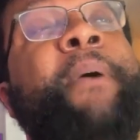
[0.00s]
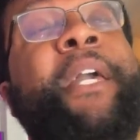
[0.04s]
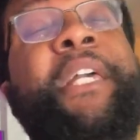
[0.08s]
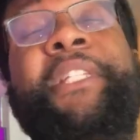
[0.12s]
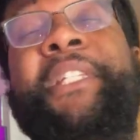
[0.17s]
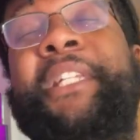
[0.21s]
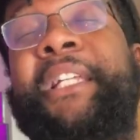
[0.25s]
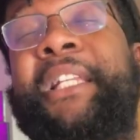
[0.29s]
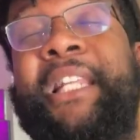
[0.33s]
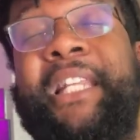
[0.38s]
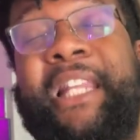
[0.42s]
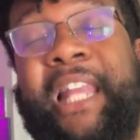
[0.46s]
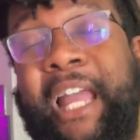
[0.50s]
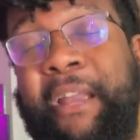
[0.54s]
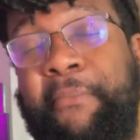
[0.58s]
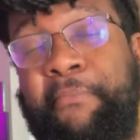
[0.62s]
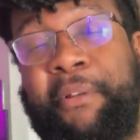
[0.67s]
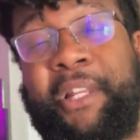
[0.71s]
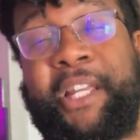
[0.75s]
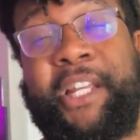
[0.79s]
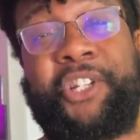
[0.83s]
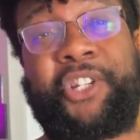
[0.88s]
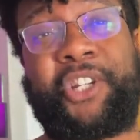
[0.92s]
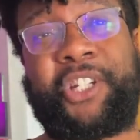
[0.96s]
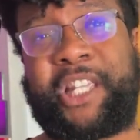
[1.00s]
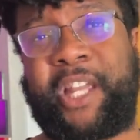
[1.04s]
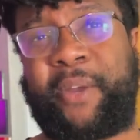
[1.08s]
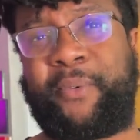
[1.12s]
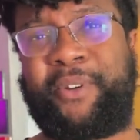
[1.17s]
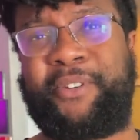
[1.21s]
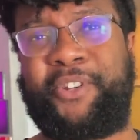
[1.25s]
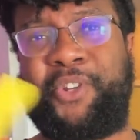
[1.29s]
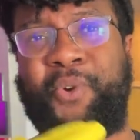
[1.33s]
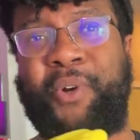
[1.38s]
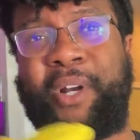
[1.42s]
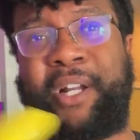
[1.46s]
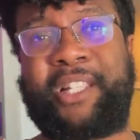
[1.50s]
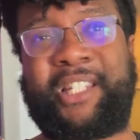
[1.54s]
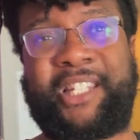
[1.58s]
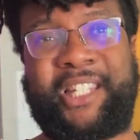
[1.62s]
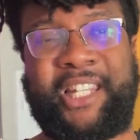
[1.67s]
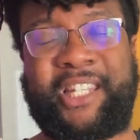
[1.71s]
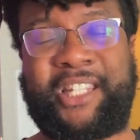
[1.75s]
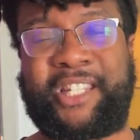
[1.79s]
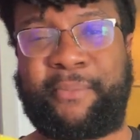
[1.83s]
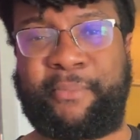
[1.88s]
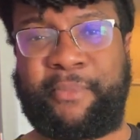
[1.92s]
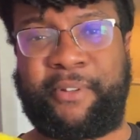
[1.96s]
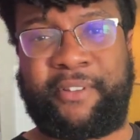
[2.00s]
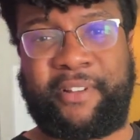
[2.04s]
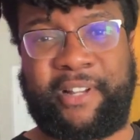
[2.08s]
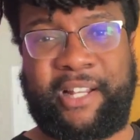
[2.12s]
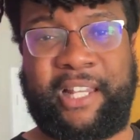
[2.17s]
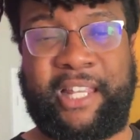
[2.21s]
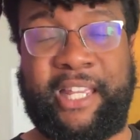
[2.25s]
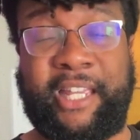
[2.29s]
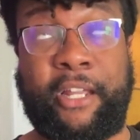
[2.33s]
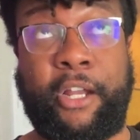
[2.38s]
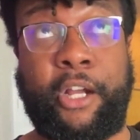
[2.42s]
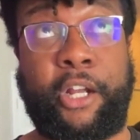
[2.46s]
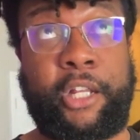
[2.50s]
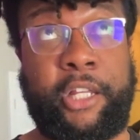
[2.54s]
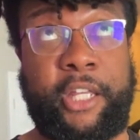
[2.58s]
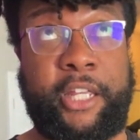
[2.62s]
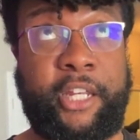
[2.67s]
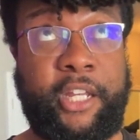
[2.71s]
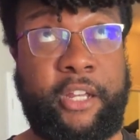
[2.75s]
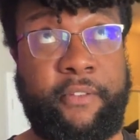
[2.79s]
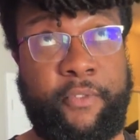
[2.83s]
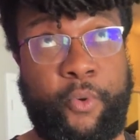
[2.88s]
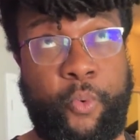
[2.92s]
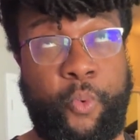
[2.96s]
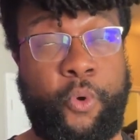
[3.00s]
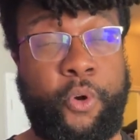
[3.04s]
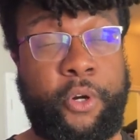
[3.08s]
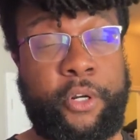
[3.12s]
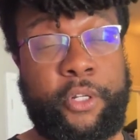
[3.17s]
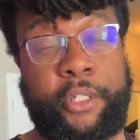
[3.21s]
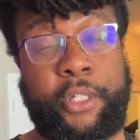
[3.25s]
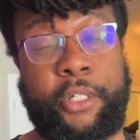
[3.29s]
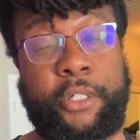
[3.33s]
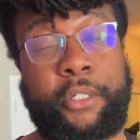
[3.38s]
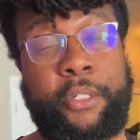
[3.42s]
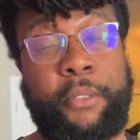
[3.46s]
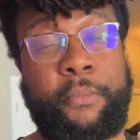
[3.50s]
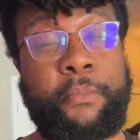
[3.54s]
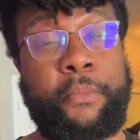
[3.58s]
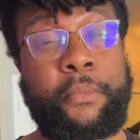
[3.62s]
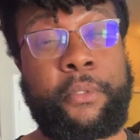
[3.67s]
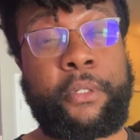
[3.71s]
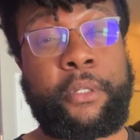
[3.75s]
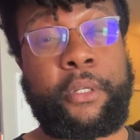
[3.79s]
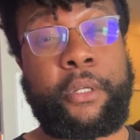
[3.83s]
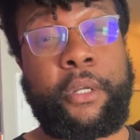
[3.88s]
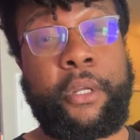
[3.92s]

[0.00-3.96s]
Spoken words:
basically like bleach, because they would do a system of a cleaning of the water system.